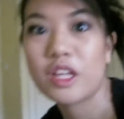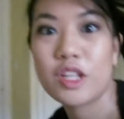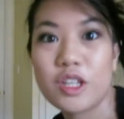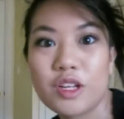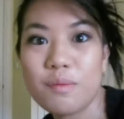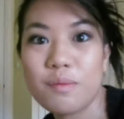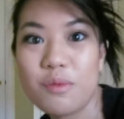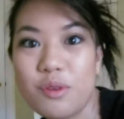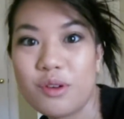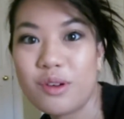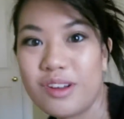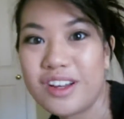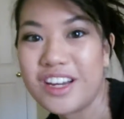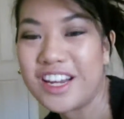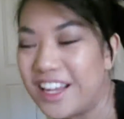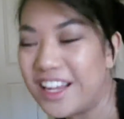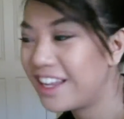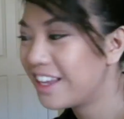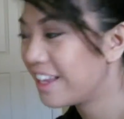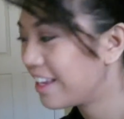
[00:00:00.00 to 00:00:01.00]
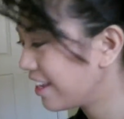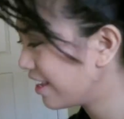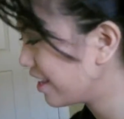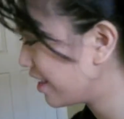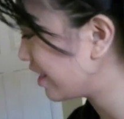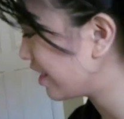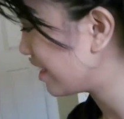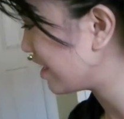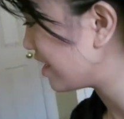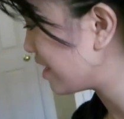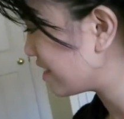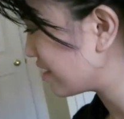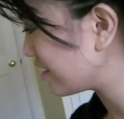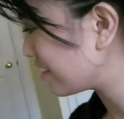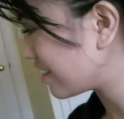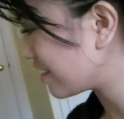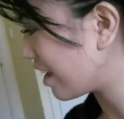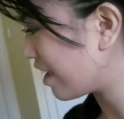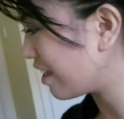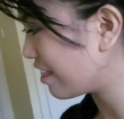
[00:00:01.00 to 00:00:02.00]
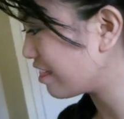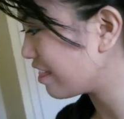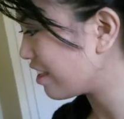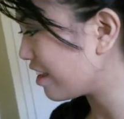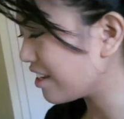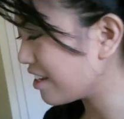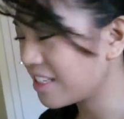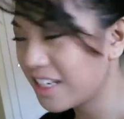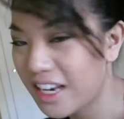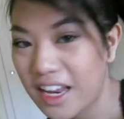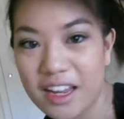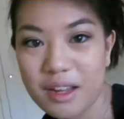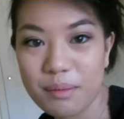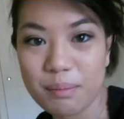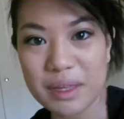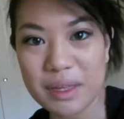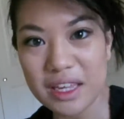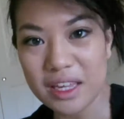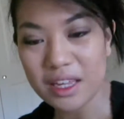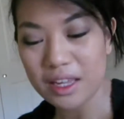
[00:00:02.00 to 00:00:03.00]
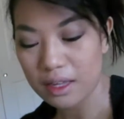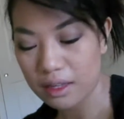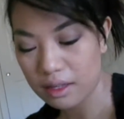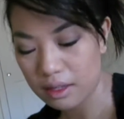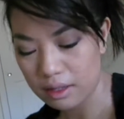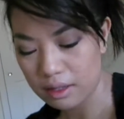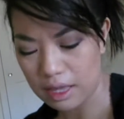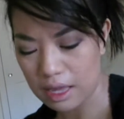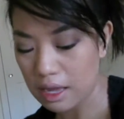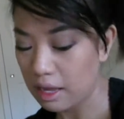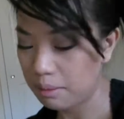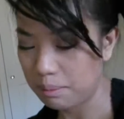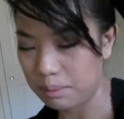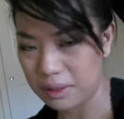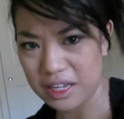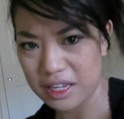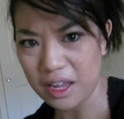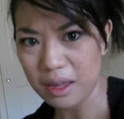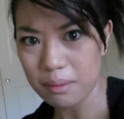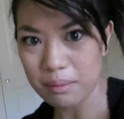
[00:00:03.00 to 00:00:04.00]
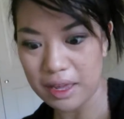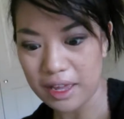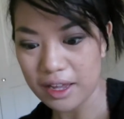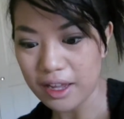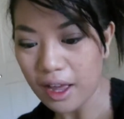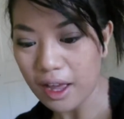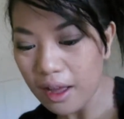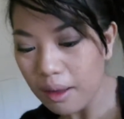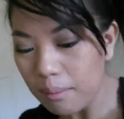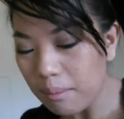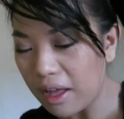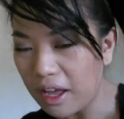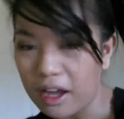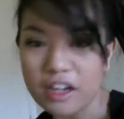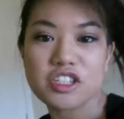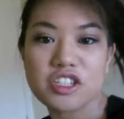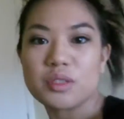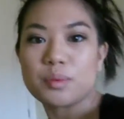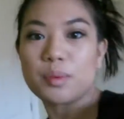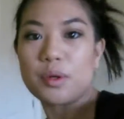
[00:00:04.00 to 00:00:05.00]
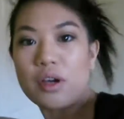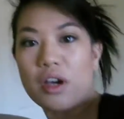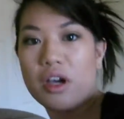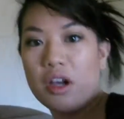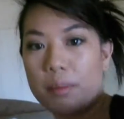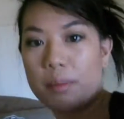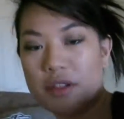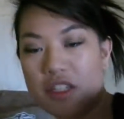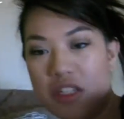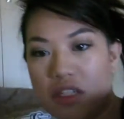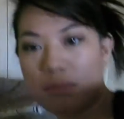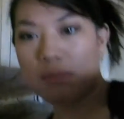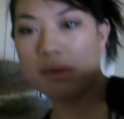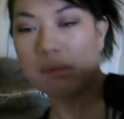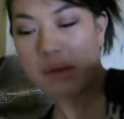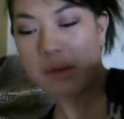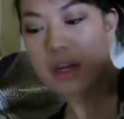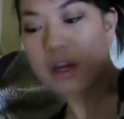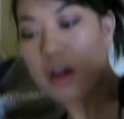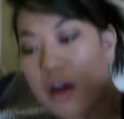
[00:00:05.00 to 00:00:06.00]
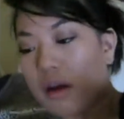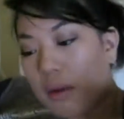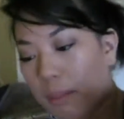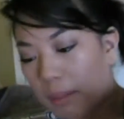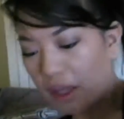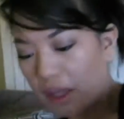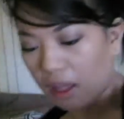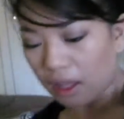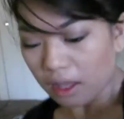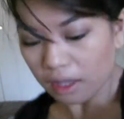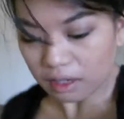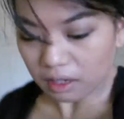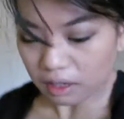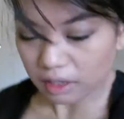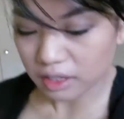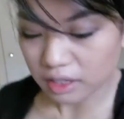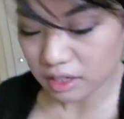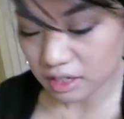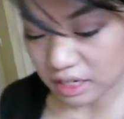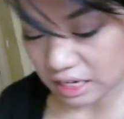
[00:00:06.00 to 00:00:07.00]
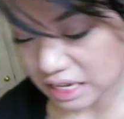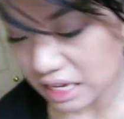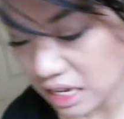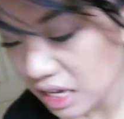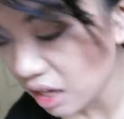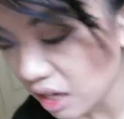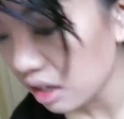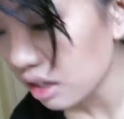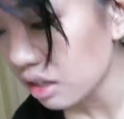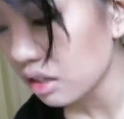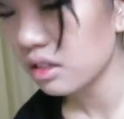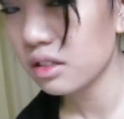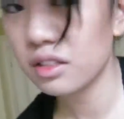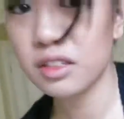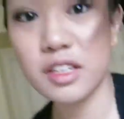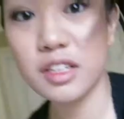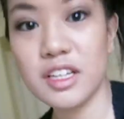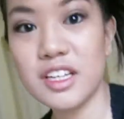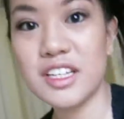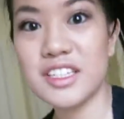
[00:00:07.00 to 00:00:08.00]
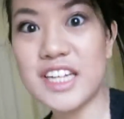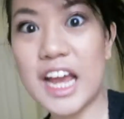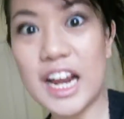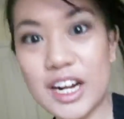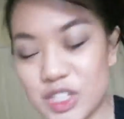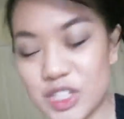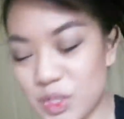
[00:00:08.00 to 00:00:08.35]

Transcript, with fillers: Good morning. It's ten thirty-eight p m I just woke up, did my makeup, and I can hear Taylor